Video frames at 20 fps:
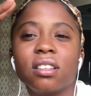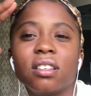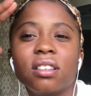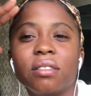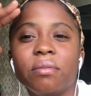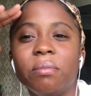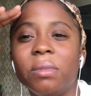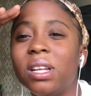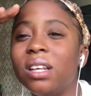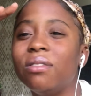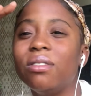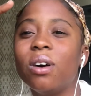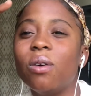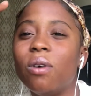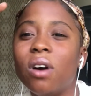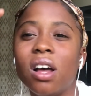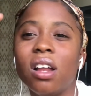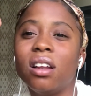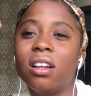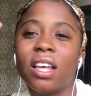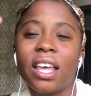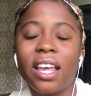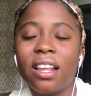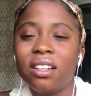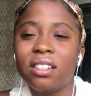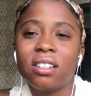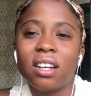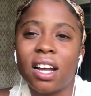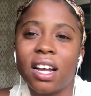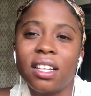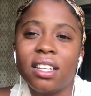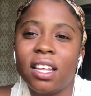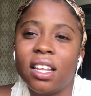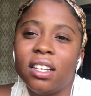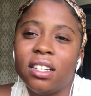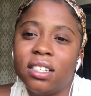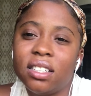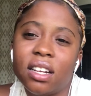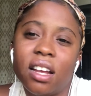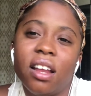never want no extra
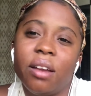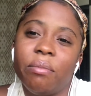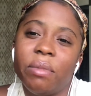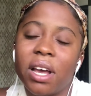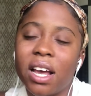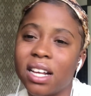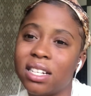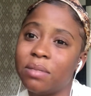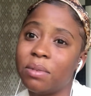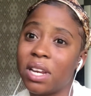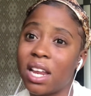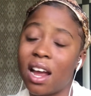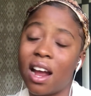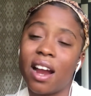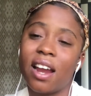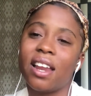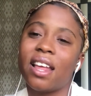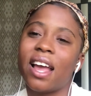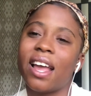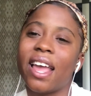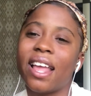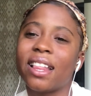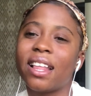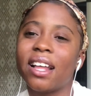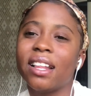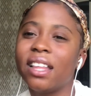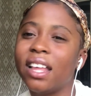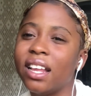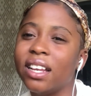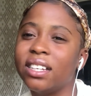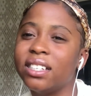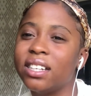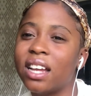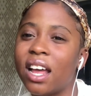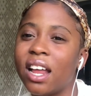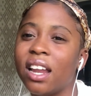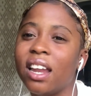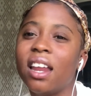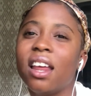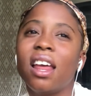attention because when the already I get attention
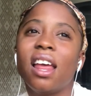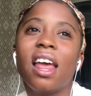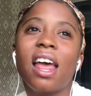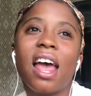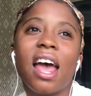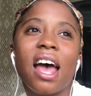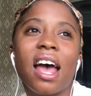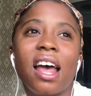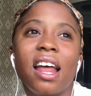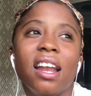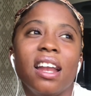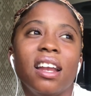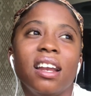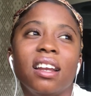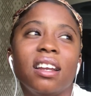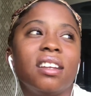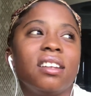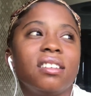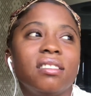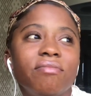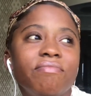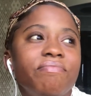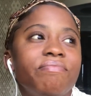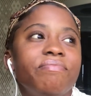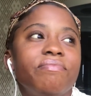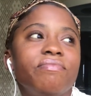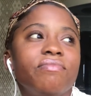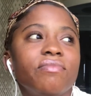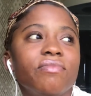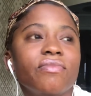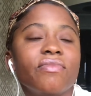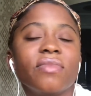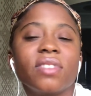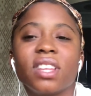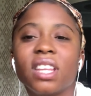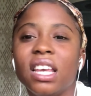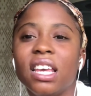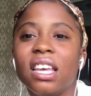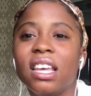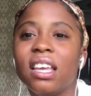and
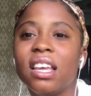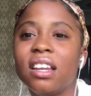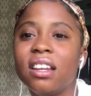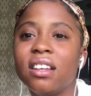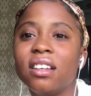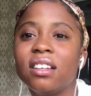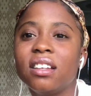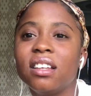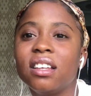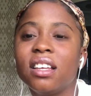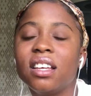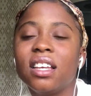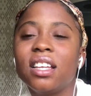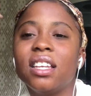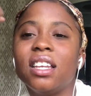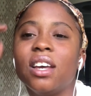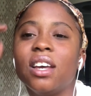you know there